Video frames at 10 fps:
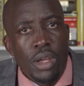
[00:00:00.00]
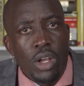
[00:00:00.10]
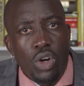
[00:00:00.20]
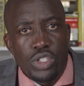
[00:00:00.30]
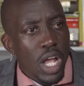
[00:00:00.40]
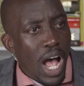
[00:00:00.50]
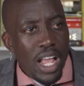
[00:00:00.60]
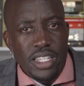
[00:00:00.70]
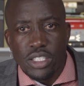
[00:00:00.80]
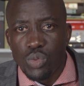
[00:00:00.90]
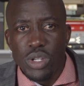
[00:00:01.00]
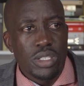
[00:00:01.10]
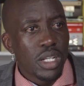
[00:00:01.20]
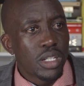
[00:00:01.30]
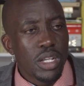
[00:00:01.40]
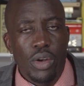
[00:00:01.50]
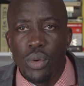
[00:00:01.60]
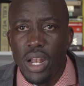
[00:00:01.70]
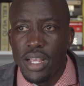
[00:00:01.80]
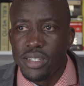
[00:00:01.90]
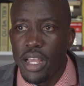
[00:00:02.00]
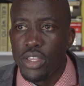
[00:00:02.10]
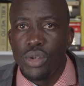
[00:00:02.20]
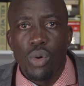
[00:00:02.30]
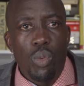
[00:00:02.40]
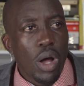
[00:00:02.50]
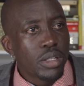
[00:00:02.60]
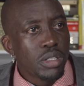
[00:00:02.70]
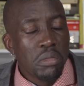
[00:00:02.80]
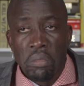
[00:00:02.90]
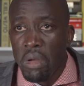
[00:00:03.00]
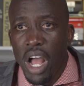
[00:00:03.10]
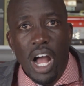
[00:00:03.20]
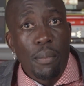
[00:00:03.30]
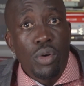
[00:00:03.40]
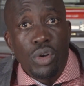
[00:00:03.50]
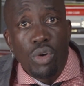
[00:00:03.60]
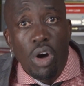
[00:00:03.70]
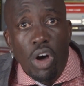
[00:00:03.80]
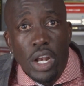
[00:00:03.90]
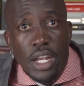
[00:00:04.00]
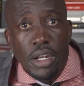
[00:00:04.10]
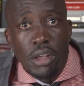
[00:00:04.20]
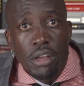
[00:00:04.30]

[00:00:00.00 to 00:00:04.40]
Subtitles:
because I just recently realized, like, you know what, I'm gonna go all in.